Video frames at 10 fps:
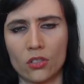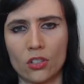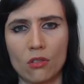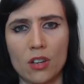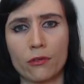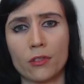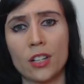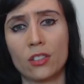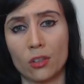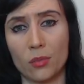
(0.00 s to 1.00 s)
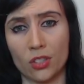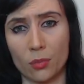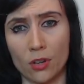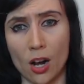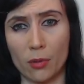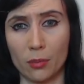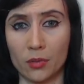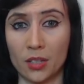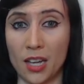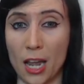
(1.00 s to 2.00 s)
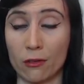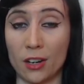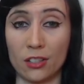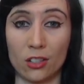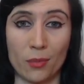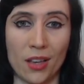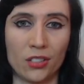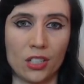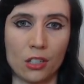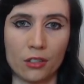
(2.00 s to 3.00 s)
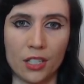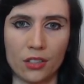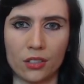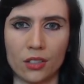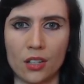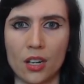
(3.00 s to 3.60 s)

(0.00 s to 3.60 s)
So if racism is the problem, and racism has decreased,